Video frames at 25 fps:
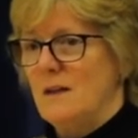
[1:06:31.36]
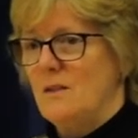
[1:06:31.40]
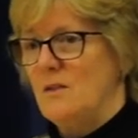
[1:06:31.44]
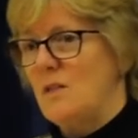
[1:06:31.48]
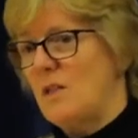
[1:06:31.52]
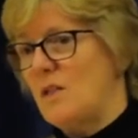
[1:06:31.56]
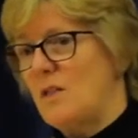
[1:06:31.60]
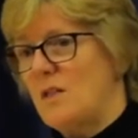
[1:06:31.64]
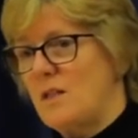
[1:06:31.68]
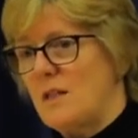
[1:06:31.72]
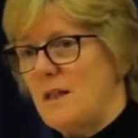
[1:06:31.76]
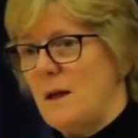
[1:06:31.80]

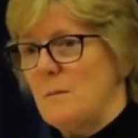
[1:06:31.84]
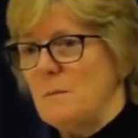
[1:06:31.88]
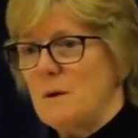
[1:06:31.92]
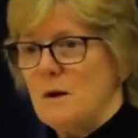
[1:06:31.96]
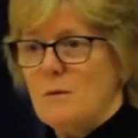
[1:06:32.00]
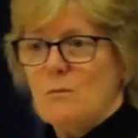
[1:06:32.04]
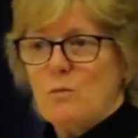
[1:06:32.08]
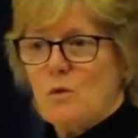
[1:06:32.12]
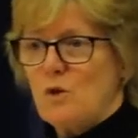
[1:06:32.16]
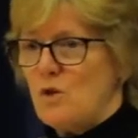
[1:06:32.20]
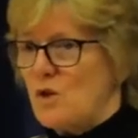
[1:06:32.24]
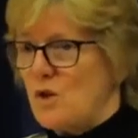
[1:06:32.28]
this
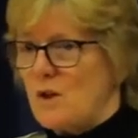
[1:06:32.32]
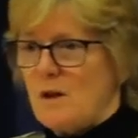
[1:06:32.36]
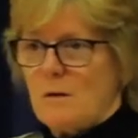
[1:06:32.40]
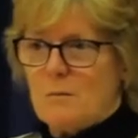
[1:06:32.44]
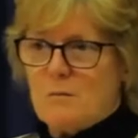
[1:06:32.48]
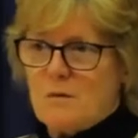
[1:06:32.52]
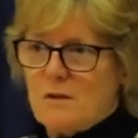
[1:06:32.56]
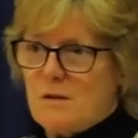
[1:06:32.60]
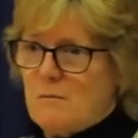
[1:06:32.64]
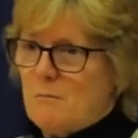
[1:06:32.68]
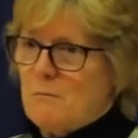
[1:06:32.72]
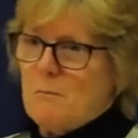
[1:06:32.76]
summer, which
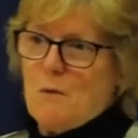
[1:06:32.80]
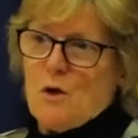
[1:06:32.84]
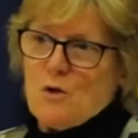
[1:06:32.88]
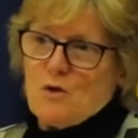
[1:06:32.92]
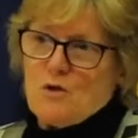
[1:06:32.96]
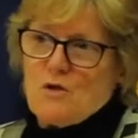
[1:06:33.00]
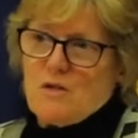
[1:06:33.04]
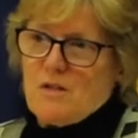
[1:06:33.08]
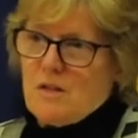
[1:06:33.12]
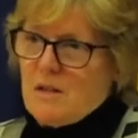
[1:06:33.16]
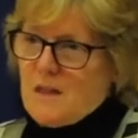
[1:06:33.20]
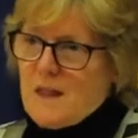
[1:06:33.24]
comes at
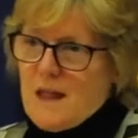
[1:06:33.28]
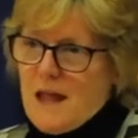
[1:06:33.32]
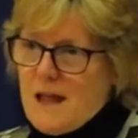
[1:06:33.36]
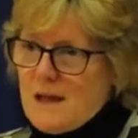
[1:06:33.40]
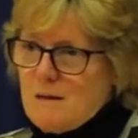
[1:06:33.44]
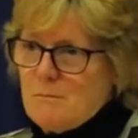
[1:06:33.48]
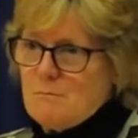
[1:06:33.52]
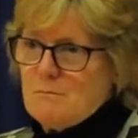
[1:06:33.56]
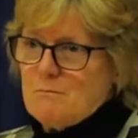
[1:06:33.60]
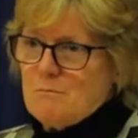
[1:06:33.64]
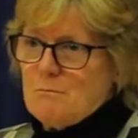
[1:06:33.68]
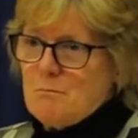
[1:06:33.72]
much the
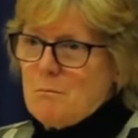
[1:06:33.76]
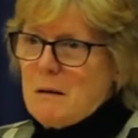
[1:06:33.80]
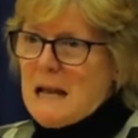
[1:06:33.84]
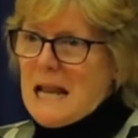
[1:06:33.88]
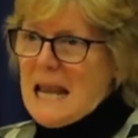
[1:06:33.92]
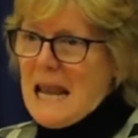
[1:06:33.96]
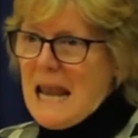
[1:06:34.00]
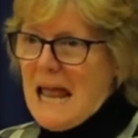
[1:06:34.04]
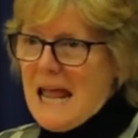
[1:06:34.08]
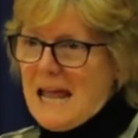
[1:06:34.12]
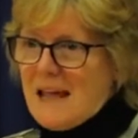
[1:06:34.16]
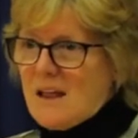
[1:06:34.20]
same
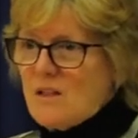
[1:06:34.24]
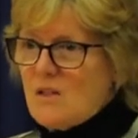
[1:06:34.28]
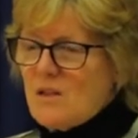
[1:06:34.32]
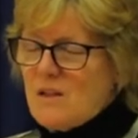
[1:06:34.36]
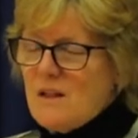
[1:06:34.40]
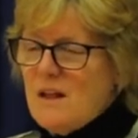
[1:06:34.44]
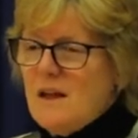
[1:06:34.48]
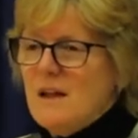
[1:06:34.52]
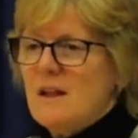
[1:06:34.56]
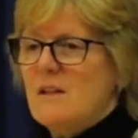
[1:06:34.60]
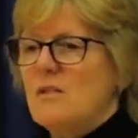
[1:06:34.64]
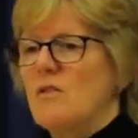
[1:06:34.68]

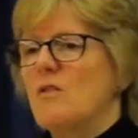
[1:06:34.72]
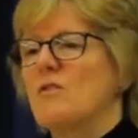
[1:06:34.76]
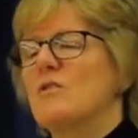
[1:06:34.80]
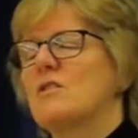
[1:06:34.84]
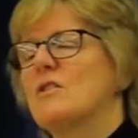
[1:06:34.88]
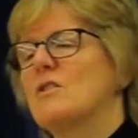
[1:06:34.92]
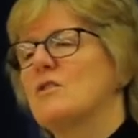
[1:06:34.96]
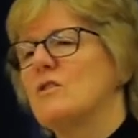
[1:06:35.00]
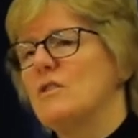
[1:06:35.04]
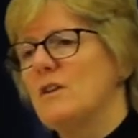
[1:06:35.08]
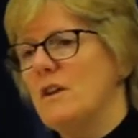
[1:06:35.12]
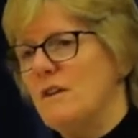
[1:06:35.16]
place. So it's
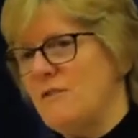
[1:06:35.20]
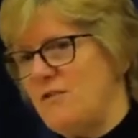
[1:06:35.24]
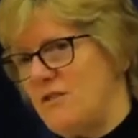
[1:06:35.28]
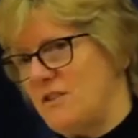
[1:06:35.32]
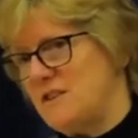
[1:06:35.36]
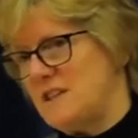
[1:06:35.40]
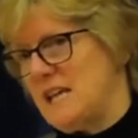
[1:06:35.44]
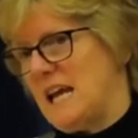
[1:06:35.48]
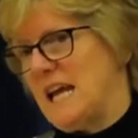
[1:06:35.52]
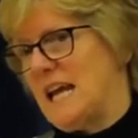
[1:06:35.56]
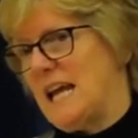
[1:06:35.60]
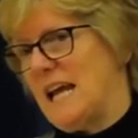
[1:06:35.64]
good enough
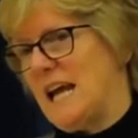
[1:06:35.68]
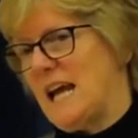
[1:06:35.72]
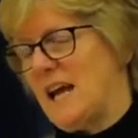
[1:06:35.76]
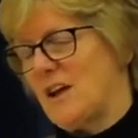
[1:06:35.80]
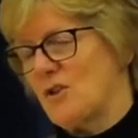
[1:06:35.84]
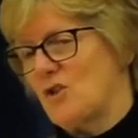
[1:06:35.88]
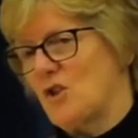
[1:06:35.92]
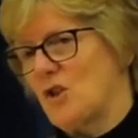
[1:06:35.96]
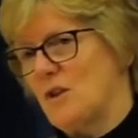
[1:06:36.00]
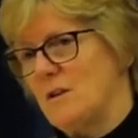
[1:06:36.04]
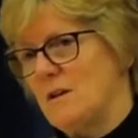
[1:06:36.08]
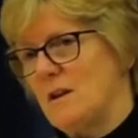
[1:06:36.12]
for taking
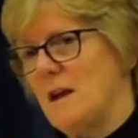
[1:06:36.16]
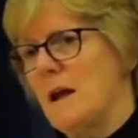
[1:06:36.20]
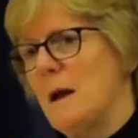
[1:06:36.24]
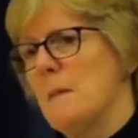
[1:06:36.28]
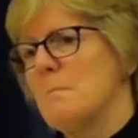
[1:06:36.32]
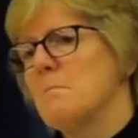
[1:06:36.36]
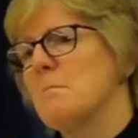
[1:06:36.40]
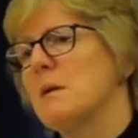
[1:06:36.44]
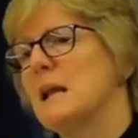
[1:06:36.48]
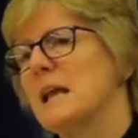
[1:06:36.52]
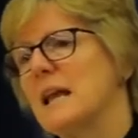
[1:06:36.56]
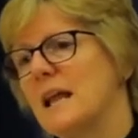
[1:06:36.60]
action.
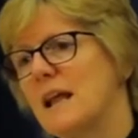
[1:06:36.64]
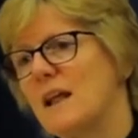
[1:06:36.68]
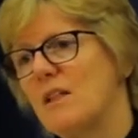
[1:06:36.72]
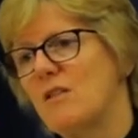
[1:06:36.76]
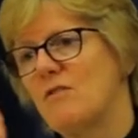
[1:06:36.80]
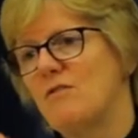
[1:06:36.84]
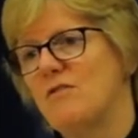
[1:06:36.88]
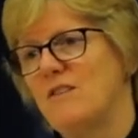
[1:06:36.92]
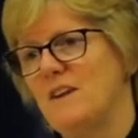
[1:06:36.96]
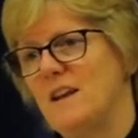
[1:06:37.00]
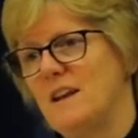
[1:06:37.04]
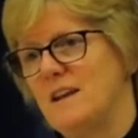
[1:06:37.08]

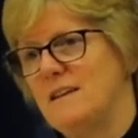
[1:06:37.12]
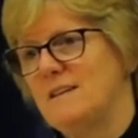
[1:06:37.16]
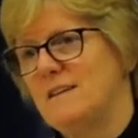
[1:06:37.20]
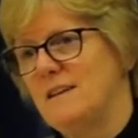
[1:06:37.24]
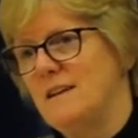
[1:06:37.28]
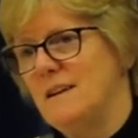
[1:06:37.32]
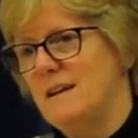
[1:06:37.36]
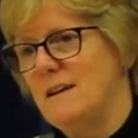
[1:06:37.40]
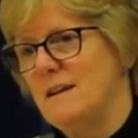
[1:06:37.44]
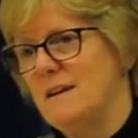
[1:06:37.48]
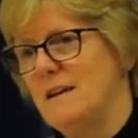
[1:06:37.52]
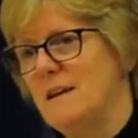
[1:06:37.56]
Please fill it
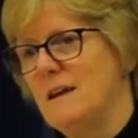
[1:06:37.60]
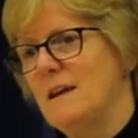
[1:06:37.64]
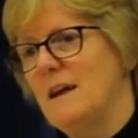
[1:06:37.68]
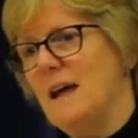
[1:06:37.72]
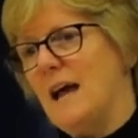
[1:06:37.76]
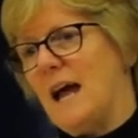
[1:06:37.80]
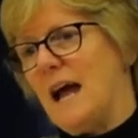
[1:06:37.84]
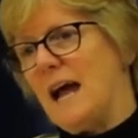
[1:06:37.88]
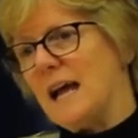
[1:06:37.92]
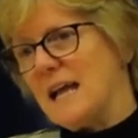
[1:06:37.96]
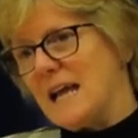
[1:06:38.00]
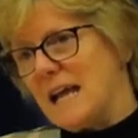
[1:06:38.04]
in
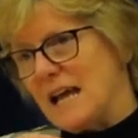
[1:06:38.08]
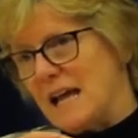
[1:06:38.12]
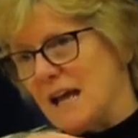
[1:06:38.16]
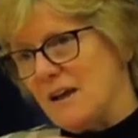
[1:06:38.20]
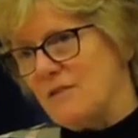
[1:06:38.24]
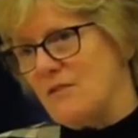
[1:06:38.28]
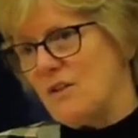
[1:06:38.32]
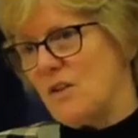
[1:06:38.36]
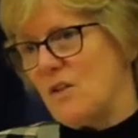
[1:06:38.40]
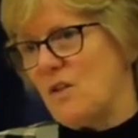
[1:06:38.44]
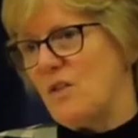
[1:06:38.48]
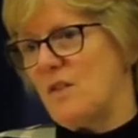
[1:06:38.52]
and
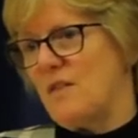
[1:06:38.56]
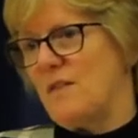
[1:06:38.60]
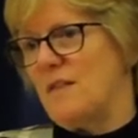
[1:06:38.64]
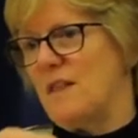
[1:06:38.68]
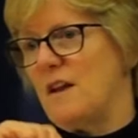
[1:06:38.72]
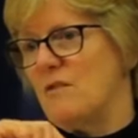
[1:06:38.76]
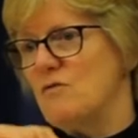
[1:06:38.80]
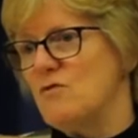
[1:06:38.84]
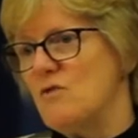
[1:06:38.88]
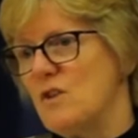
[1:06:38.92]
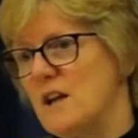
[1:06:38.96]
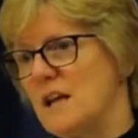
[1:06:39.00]
give us
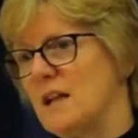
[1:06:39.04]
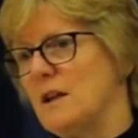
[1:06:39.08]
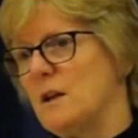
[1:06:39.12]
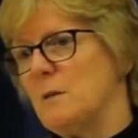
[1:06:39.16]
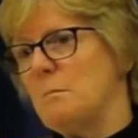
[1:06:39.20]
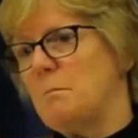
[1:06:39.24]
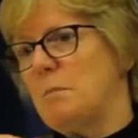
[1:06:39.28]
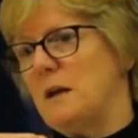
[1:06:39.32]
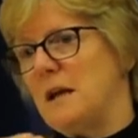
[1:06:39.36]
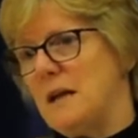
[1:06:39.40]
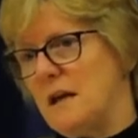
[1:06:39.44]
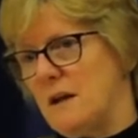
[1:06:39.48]
the
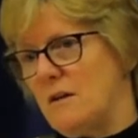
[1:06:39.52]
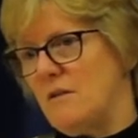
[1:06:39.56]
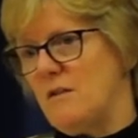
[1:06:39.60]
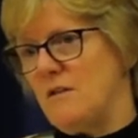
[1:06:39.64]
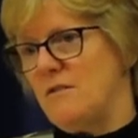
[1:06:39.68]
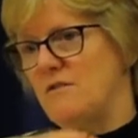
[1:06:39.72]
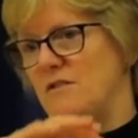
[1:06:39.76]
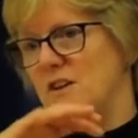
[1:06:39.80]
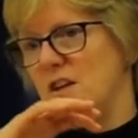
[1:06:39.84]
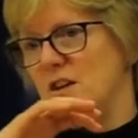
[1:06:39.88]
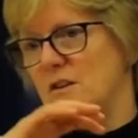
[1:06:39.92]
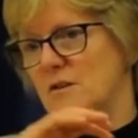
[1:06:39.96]
real
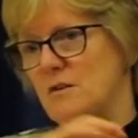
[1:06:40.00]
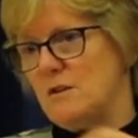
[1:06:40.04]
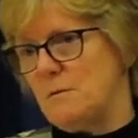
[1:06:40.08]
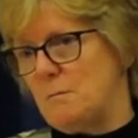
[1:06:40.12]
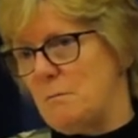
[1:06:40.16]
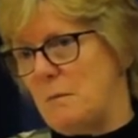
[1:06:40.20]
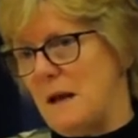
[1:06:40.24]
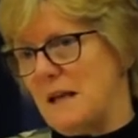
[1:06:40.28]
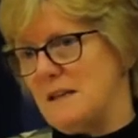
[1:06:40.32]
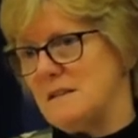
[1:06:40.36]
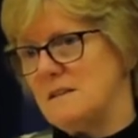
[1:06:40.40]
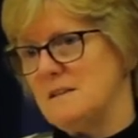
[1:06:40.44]
peer-reviewed
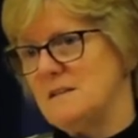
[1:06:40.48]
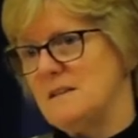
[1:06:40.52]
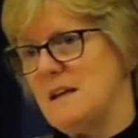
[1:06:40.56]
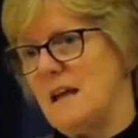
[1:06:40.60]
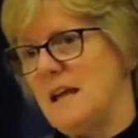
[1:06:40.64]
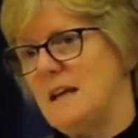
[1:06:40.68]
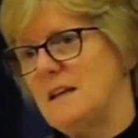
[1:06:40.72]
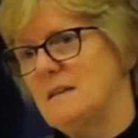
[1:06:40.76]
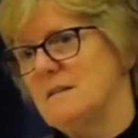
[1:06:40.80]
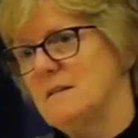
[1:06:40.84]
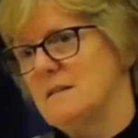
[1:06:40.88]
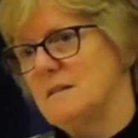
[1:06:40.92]
better
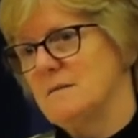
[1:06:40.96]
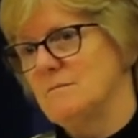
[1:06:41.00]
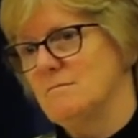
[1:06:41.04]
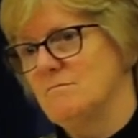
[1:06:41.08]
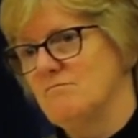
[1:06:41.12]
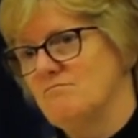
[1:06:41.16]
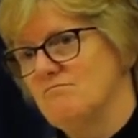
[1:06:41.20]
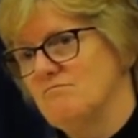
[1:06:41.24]
data.